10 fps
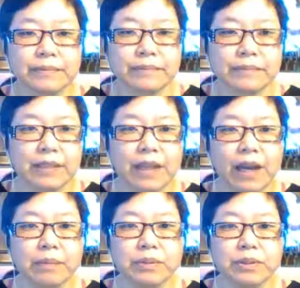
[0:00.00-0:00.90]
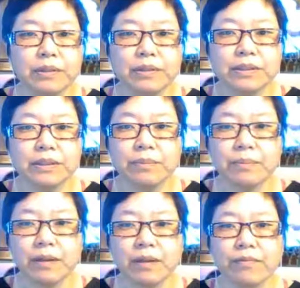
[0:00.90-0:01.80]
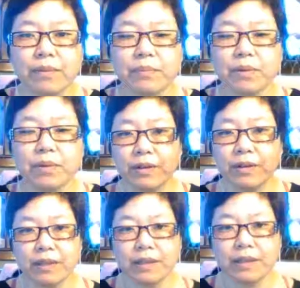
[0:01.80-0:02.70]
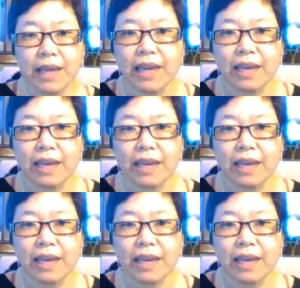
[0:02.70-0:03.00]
capture something from your game,